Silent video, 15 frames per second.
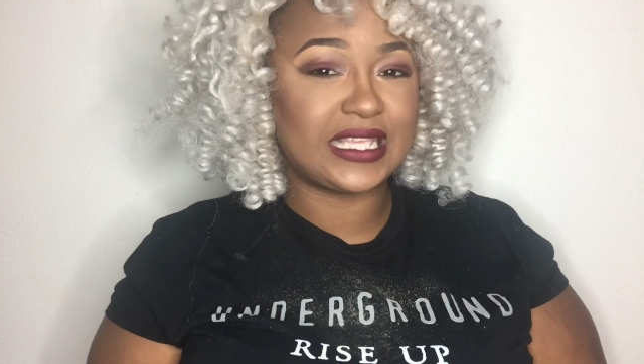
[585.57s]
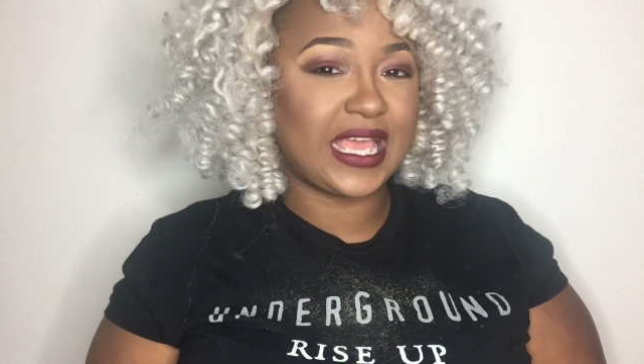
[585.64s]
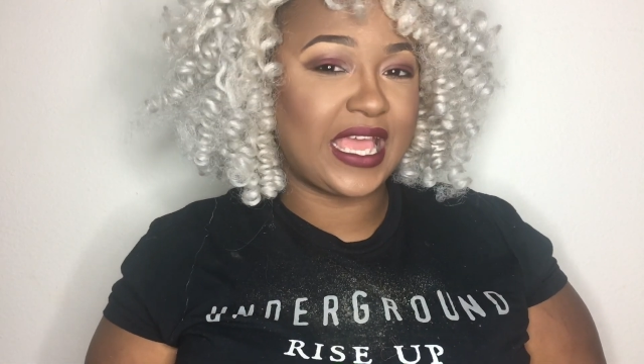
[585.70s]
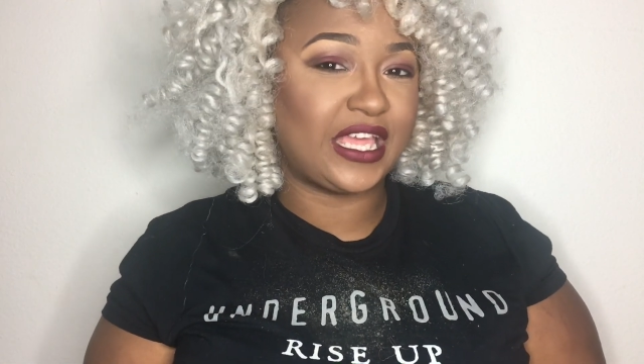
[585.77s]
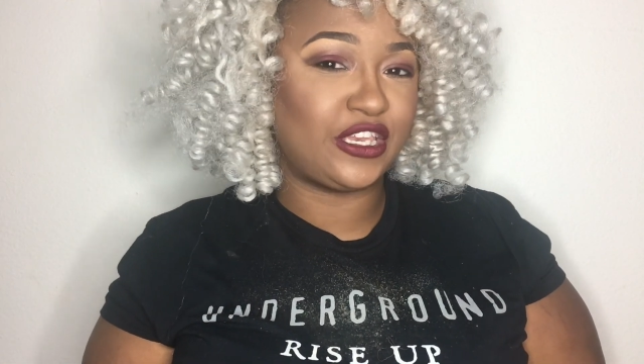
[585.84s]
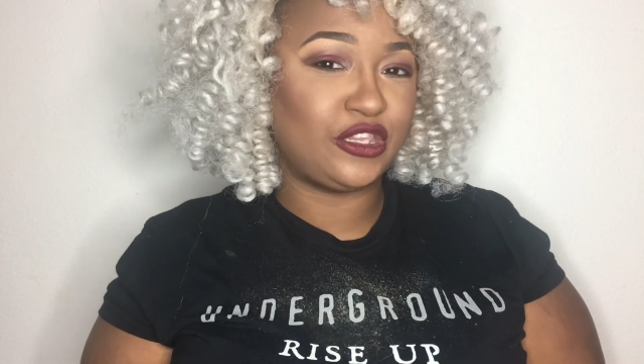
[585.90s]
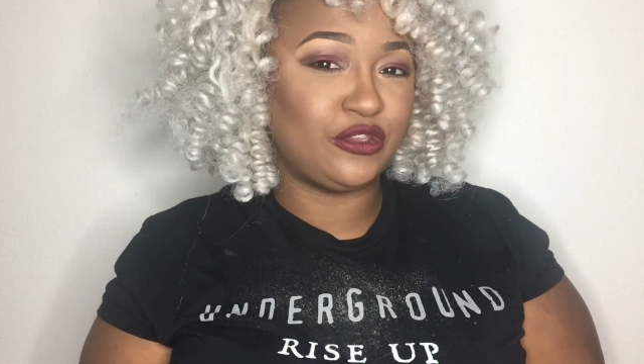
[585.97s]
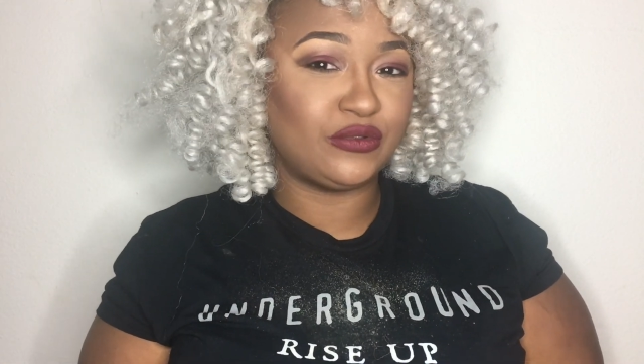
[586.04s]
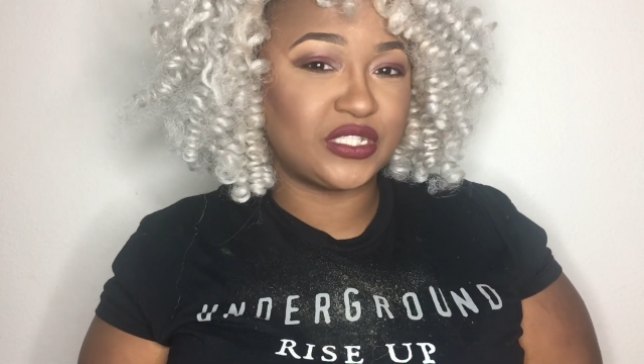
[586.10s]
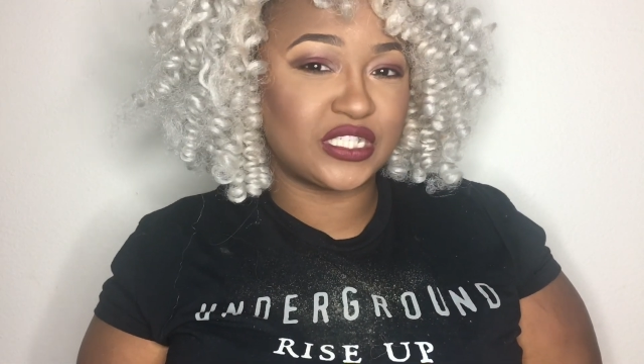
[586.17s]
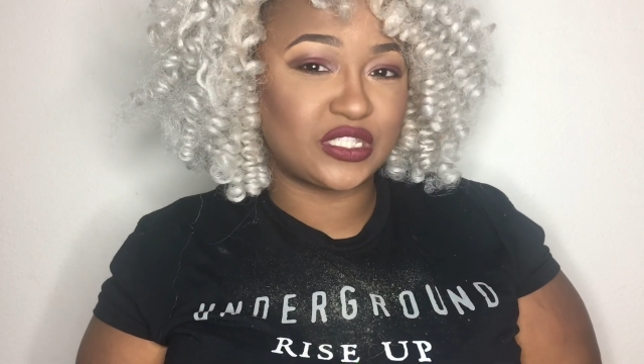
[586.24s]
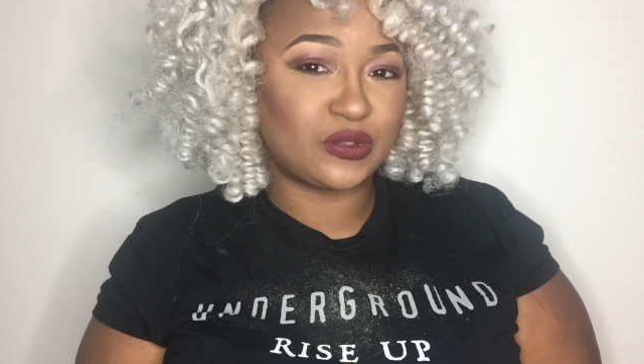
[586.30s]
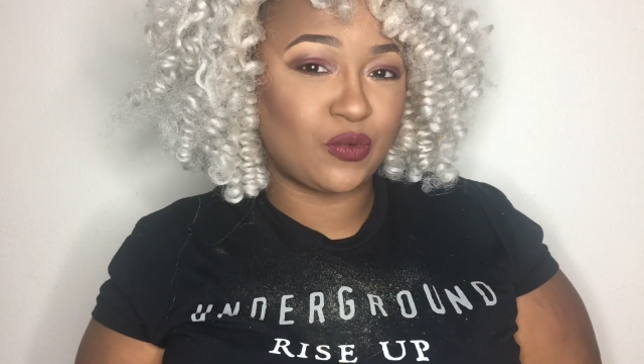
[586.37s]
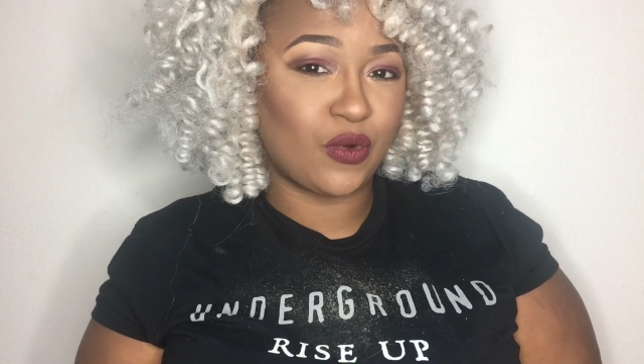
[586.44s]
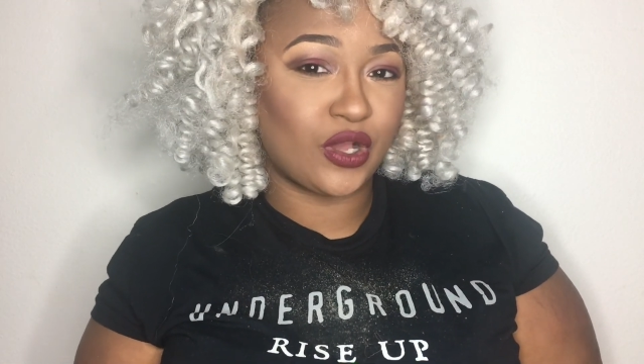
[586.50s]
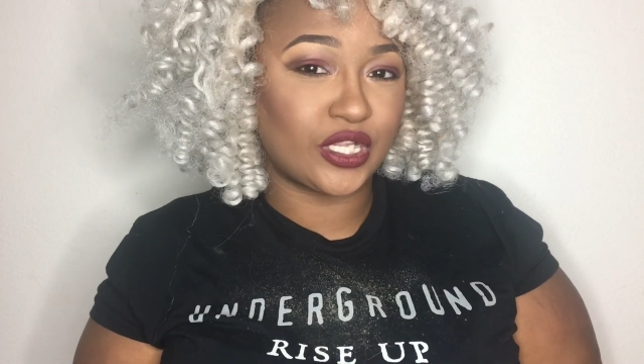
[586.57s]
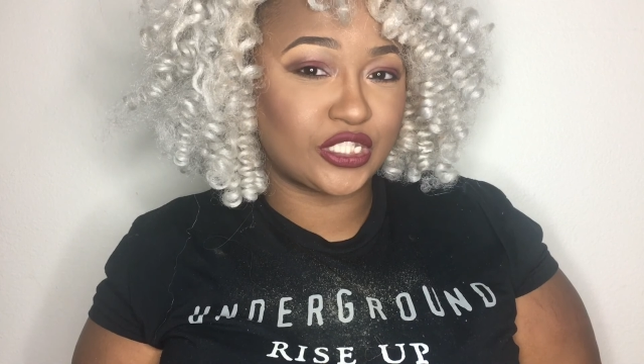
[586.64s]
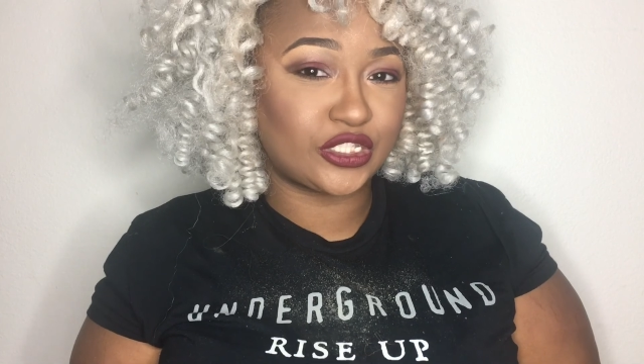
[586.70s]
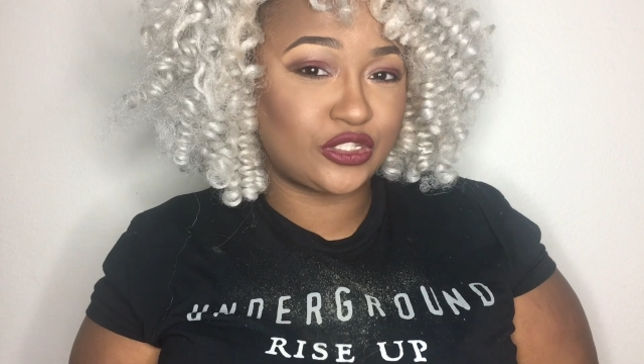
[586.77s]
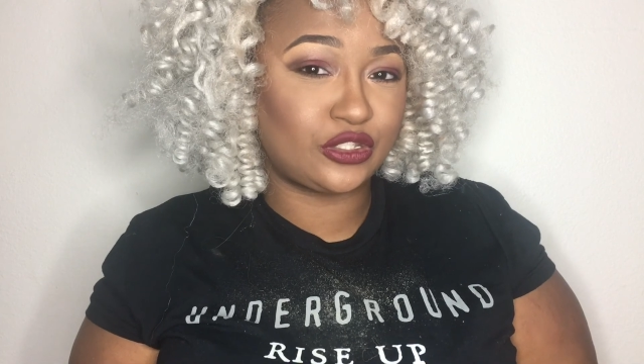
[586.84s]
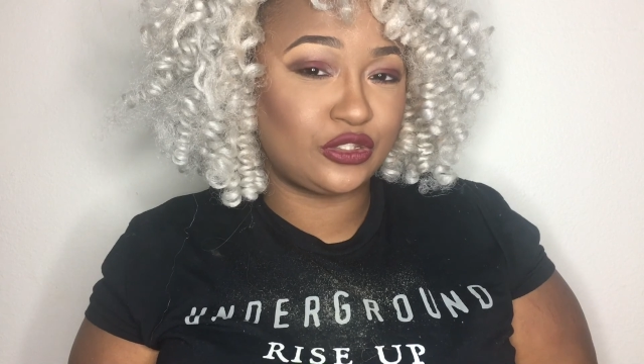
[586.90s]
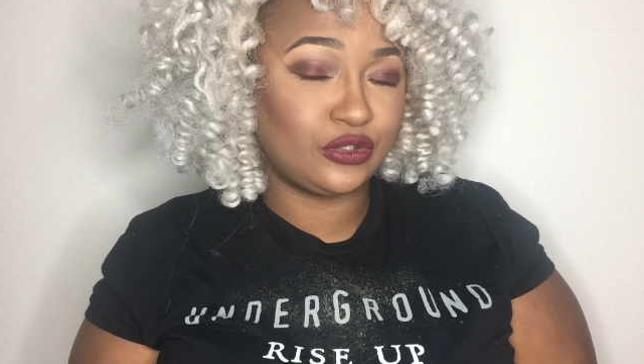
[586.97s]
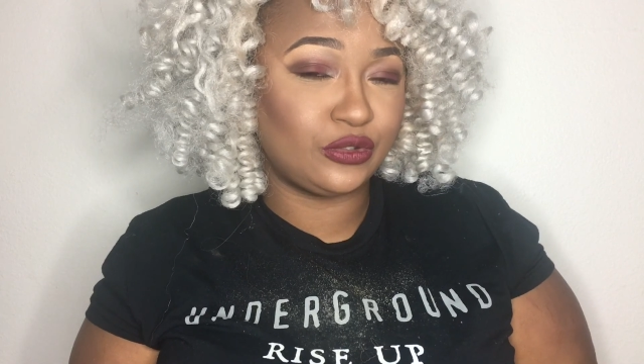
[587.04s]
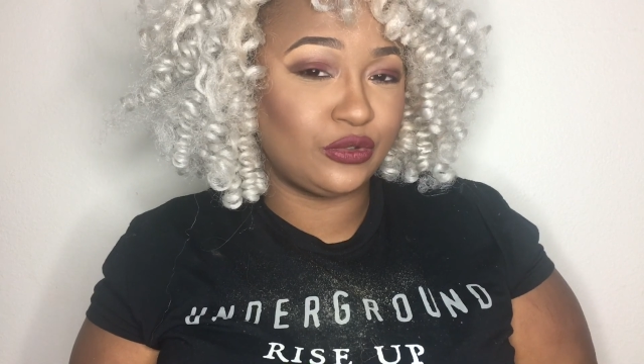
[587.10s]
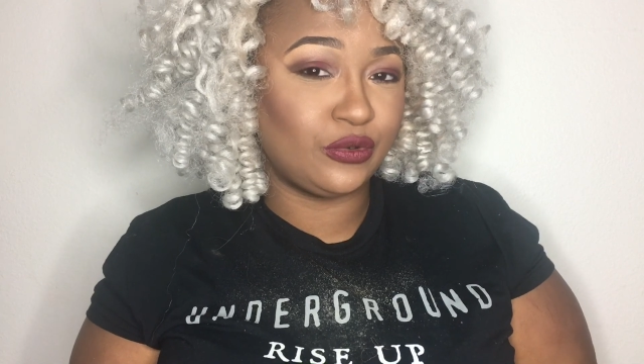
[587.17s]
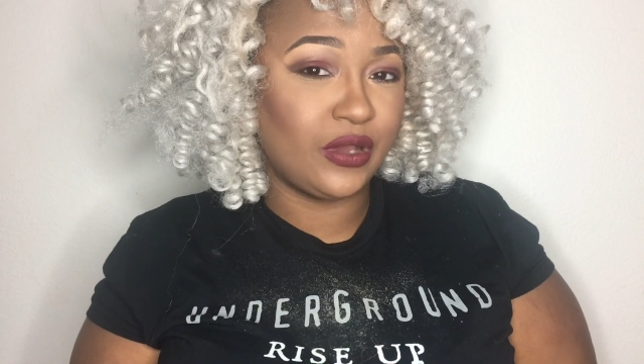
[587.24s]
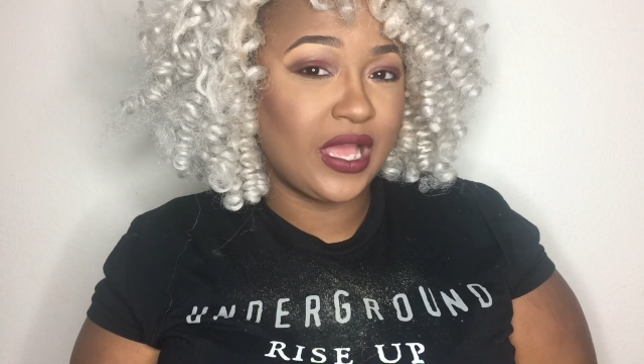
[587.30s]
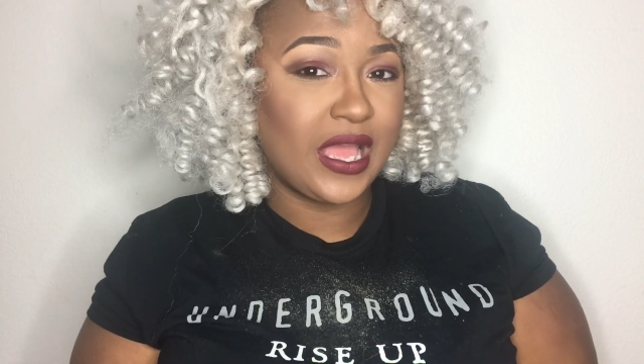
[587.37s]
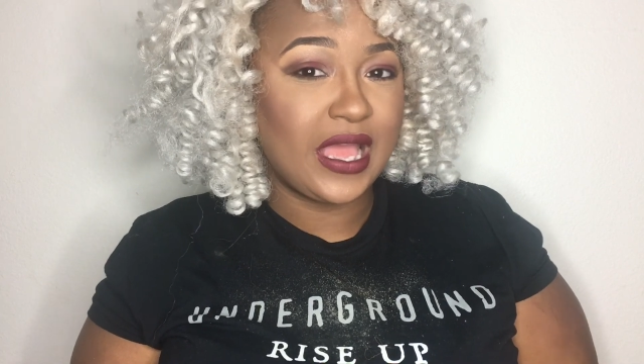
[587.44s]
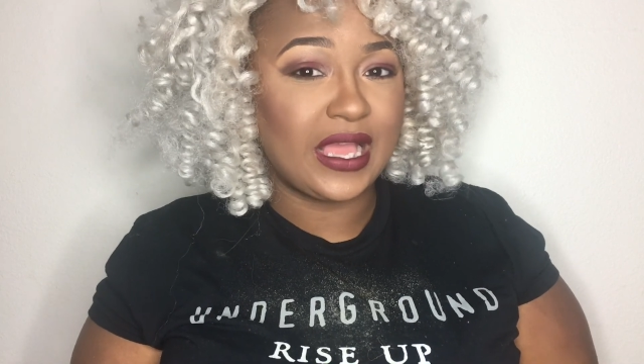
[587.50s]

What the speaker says: and you just want to